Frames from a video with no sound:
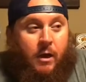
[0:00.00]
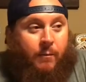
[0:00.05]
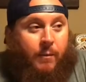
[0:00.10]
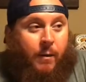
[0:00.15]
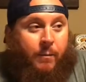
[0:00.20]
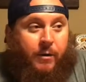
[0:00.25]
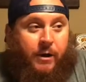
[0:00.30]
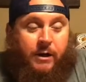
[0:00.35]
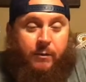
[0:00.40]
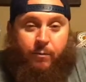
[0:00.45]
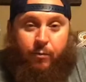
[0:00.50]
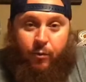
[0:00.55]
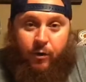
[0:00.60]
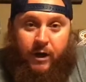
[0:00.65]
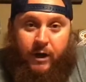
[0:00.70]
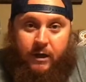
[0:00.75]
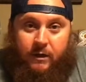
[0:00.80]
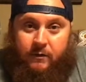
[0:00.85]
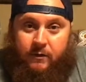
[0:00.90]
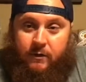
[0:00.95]
My buddy
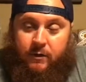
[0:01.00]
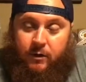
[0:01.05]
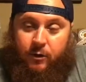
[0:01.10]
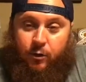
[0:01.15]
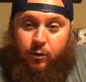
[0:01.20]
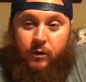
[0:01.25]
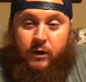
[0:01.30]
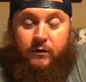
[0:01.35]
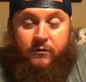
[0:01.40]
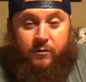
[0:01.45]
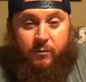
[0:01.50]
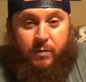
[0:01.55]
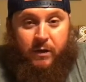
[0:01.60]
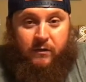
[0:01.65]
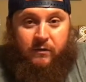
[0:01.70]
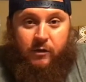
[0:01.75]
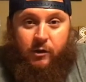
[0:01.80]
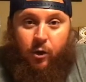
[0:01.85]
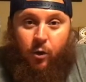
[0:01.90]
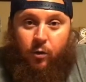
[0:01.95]
Brett, who lives in
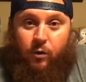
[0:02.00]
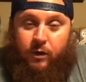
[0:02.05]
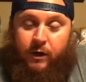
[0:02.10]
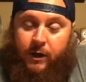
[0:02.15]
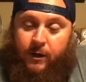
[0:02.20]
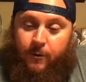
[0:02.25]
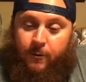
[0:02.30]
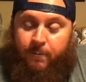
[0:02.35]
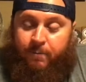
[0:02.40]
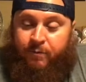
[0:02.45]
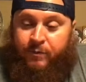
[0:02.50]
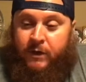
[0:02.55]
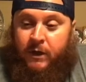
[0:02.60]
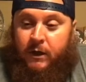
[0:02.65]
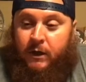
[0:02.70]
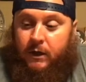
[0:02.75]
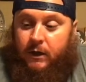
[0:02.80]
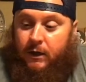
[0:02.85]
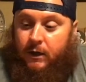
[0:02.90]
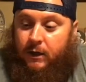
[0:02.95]
Pensacola now,
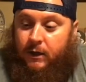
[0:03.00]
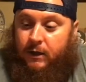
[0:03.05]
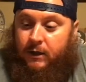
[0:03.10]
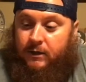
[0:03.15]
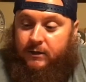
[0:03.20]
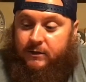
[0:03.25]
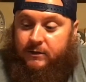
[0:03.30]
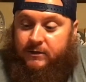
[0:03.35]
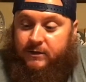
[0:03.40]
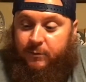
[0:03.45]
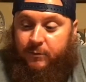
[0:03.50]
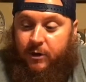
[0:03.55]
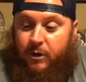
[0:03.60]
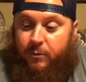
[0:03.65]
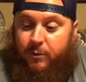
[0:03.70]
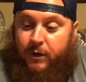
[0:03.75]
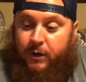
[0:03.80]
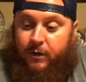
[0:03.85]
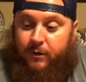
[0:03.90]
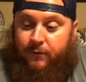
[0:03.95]
sent me a
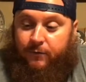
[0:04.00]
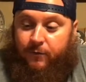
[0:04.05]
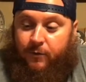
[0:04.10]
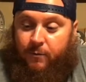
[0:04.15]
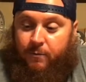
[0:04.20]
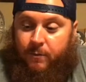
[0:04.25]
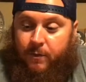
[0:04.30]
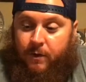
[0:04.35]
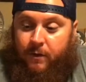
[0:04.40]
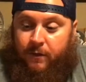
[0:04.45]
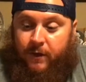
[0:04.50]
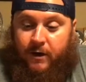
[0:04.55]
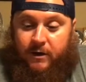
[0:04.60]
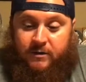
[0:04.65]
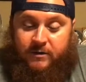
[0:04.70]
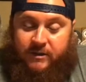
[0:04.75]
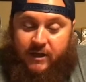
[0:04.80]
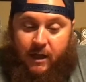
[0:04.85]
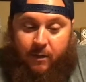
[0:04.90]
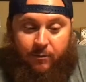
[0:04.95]
beer from their
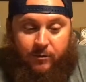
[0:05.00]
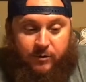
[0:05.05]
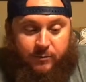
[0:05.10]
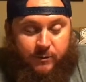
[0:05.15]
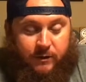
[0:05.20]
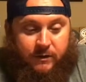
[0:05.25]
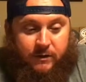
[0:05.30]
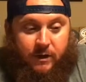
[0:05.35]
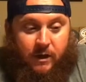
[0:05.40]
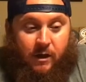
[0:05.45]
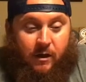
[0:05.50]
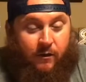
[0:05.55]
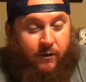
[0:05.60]
establishment.